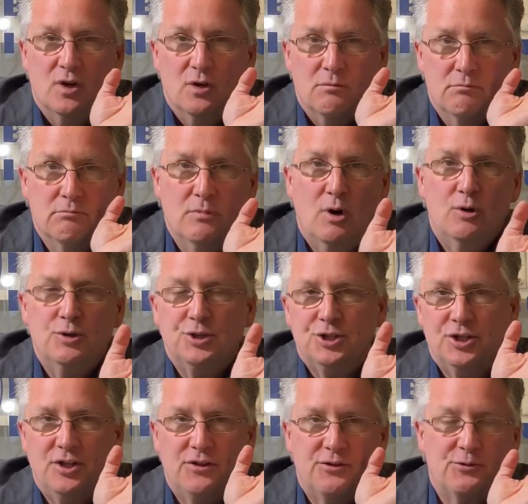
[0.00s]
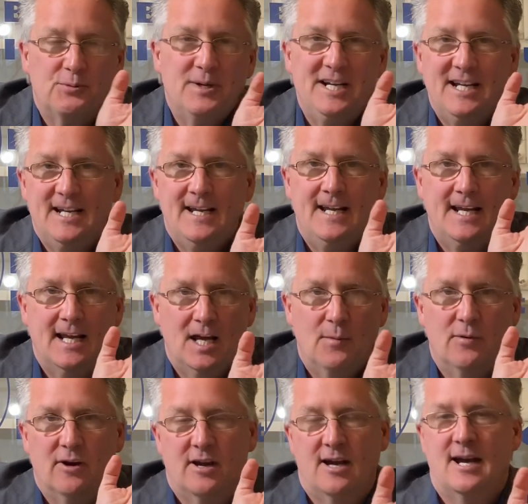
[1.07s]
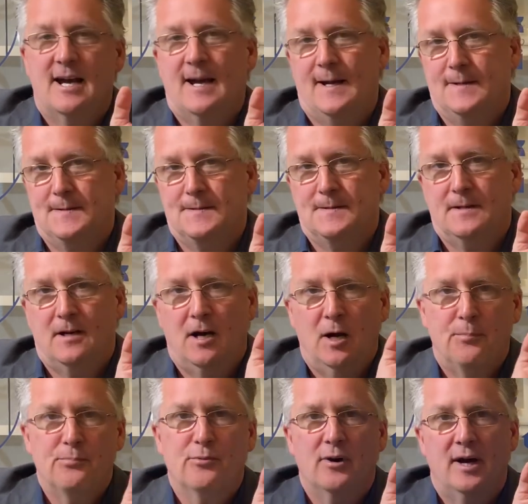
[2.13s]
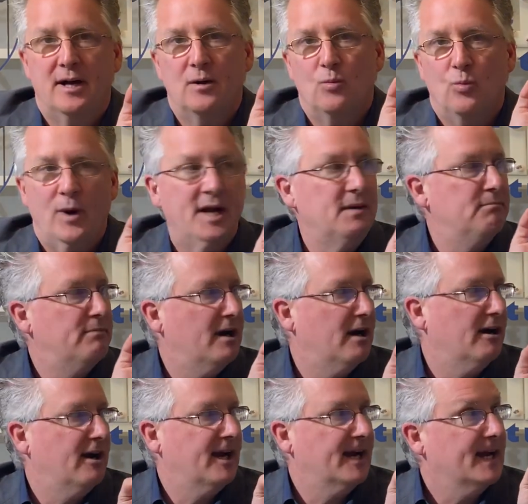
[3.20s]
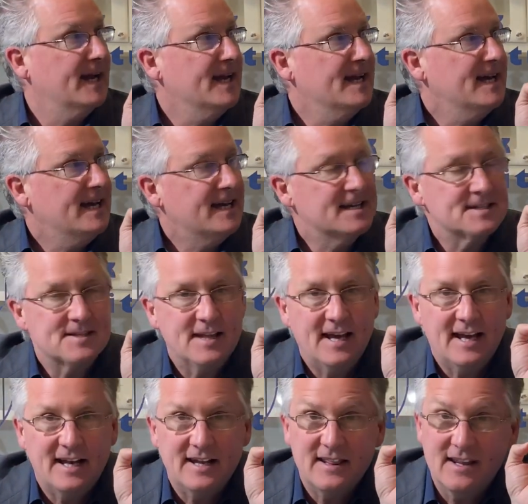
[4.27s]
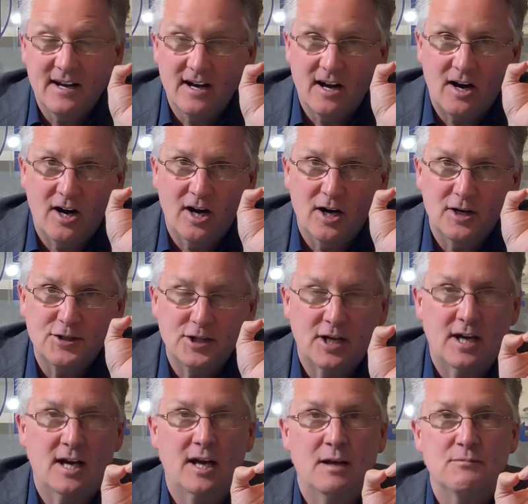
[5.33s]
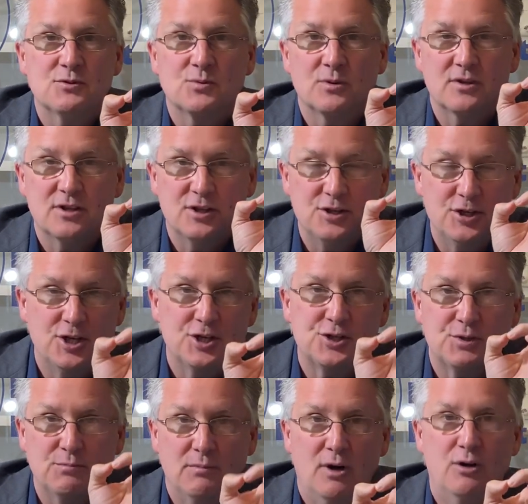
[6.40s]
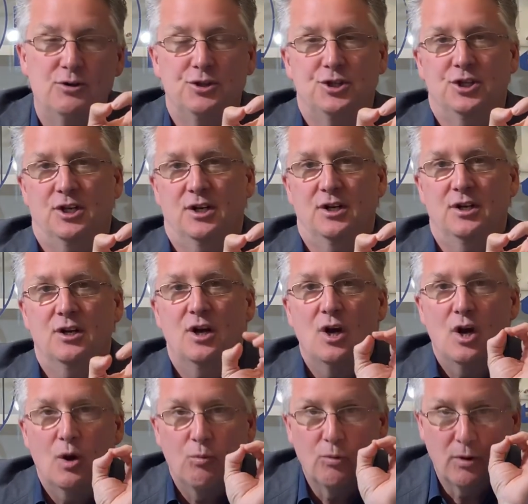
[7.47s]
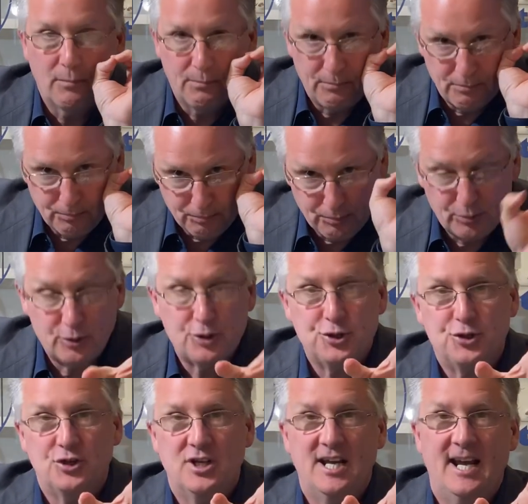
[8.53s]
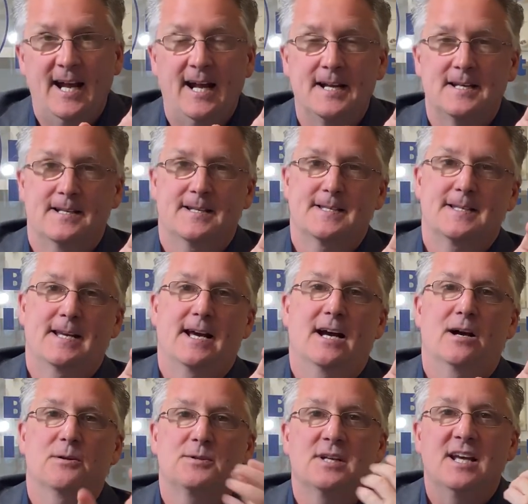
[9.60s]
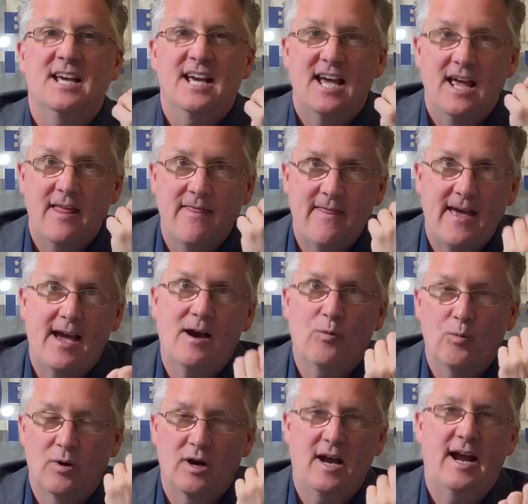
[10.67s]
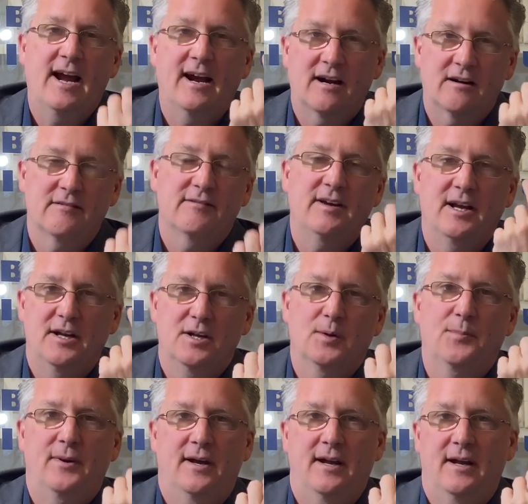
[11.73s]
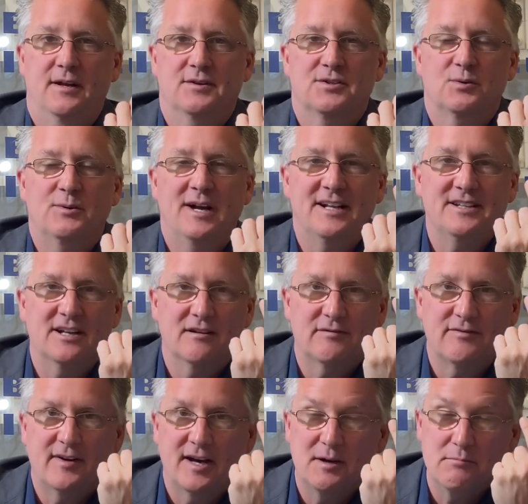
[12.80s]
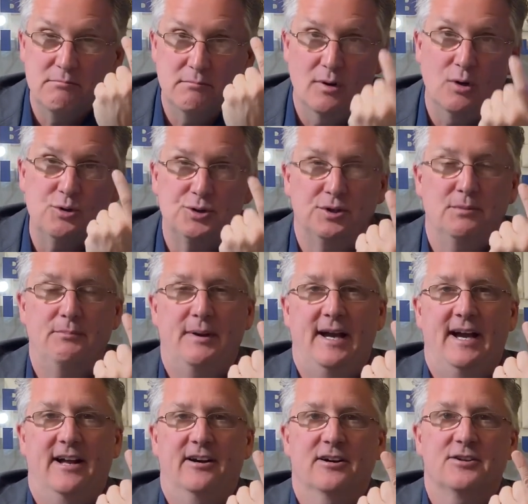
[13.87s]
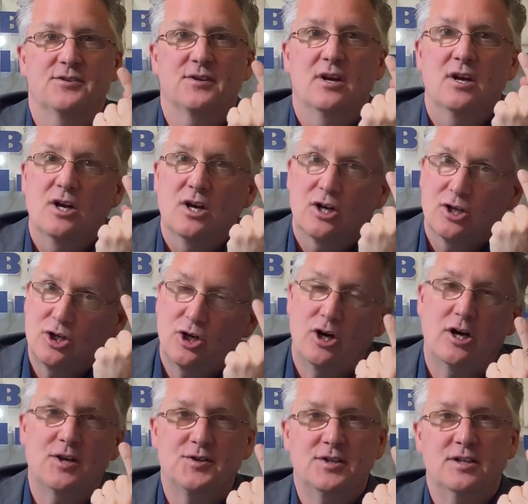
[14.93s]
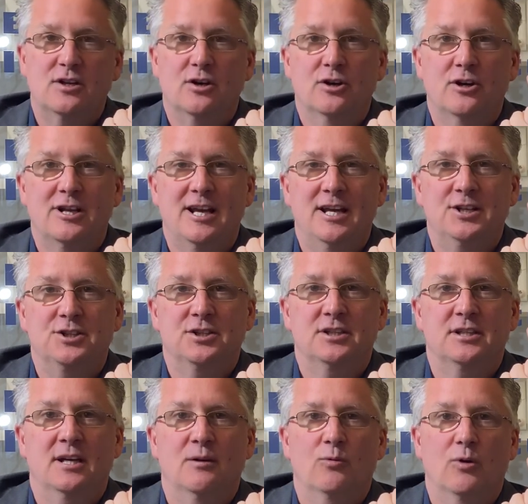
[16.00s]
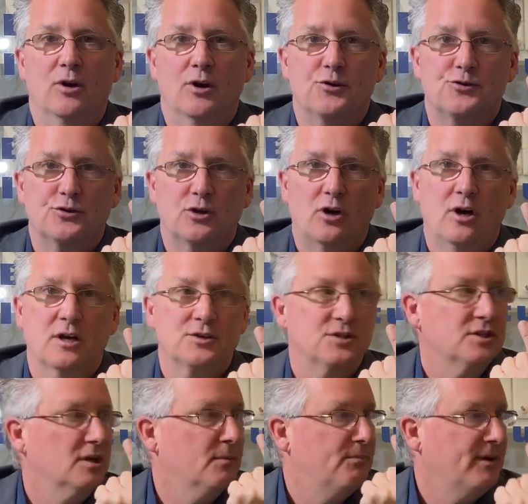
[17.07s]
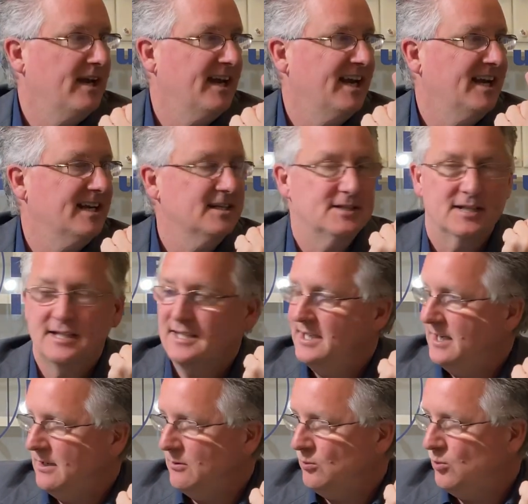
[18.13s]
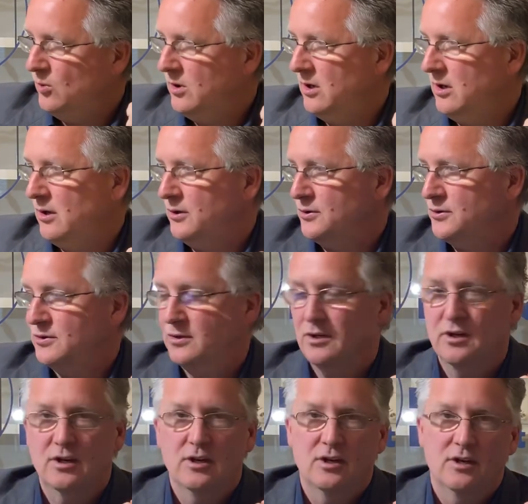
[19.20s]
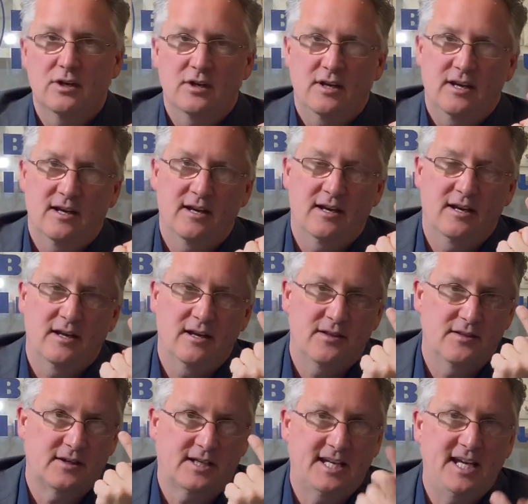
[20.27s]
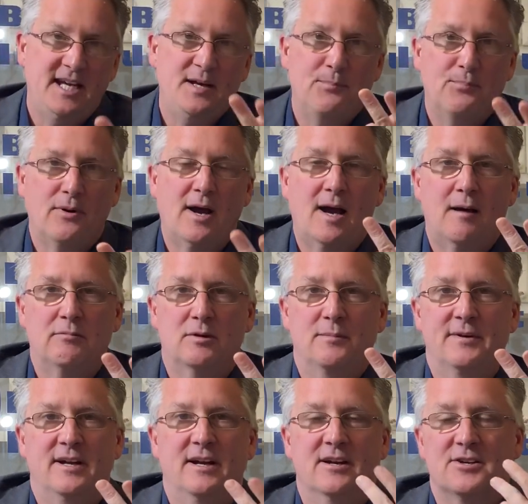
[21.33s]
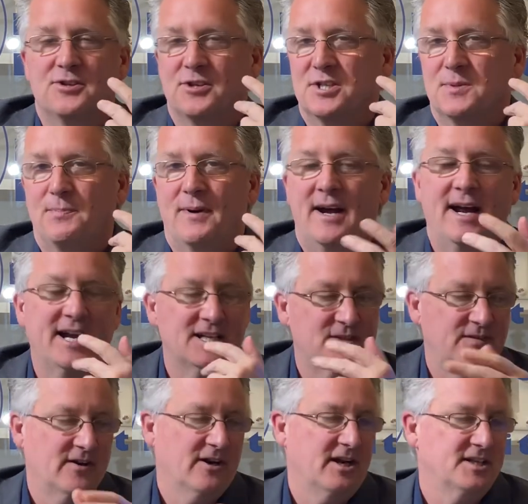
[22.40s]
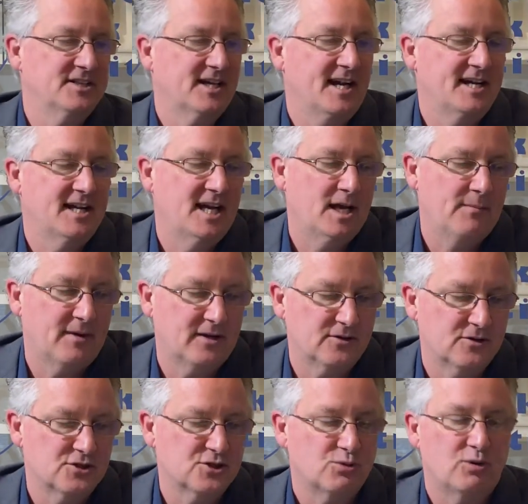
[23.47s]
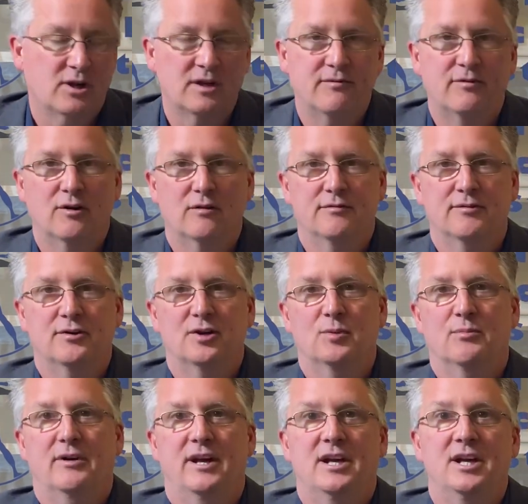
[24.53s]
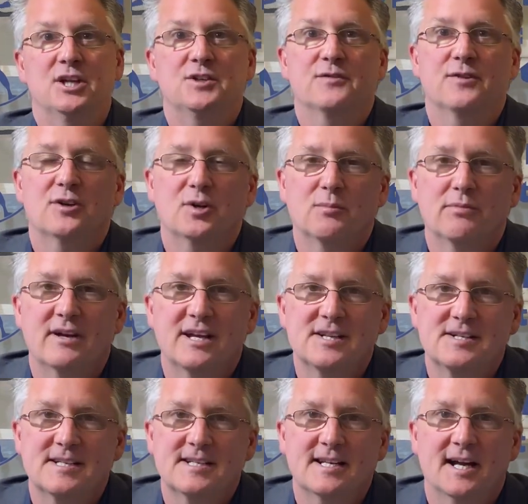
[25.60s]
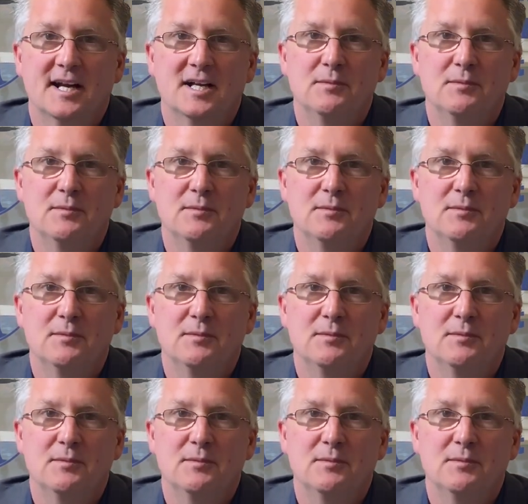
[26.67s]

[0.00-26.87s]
3D MRIs, upright weight bearing, is that there are times where the disc motion will push the annulus out, and that will aggravate your pain. So we identified motion patterns causing the herniation to get worse, causing your pain to get worse. And the key problem here is the spine's very dynamic. There's 24 vertebrae. Each vertebrae is designed to